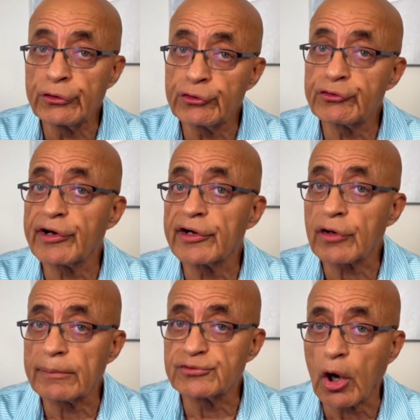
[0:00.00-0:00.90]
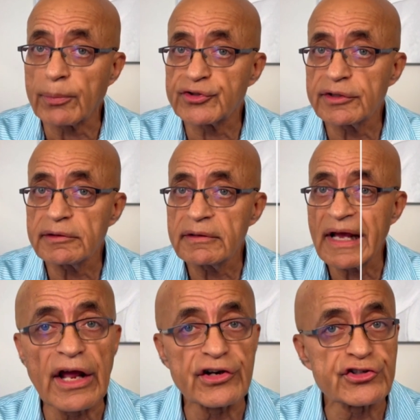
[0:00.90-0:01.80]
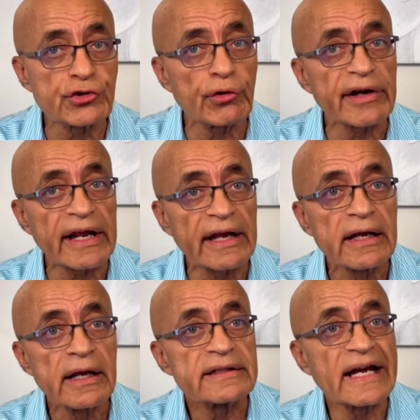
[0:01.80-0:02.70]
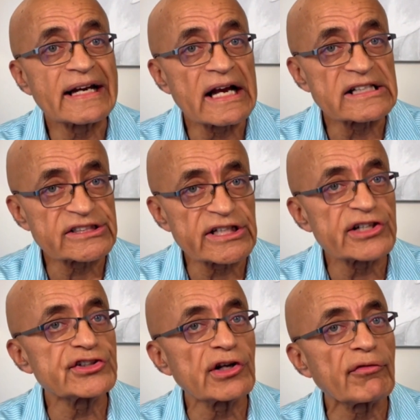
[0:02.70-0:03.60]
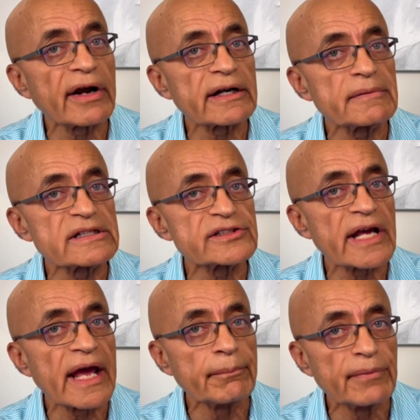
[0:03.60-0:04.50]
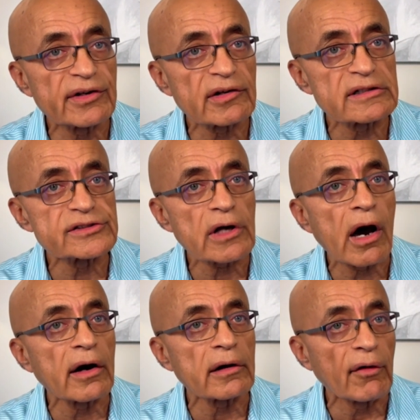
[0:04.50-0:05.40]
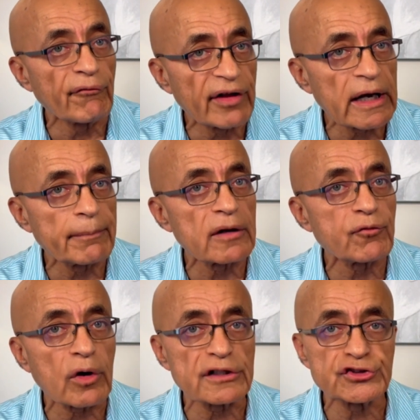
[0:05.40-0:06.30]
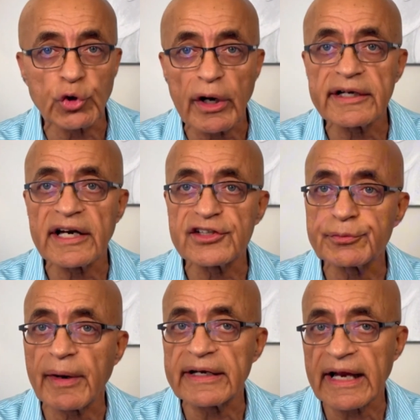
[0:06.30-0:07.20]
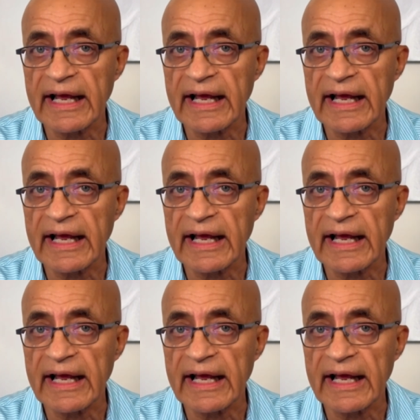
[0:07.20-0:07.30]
nutrient absorption, ensuring that essential vitamins and minerals are available for joint and spine